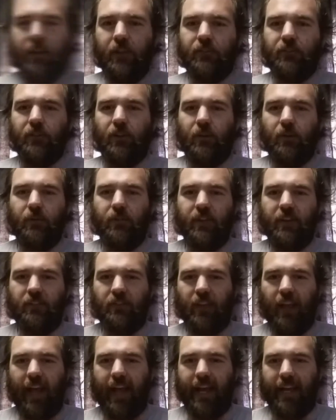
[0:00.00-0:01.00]
So
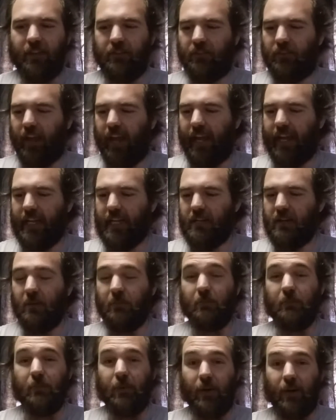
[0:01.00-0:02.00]
this has a
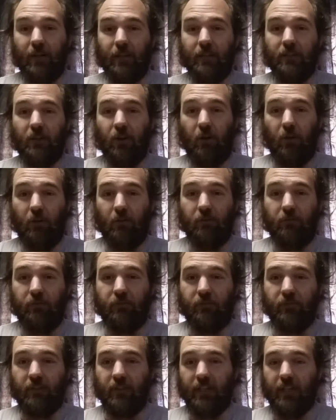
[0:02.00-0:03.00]
number
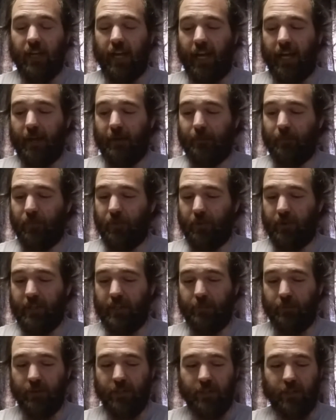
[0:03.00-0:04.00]
of
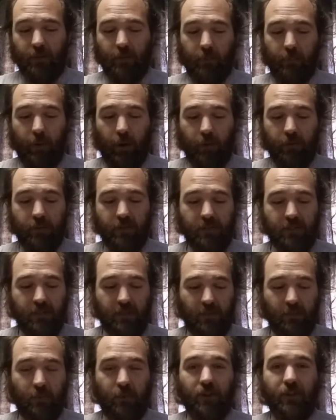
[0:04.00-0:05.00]
3D printed components,
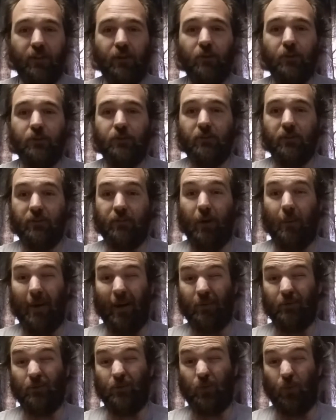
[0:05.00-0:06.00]
somewhere in the order of about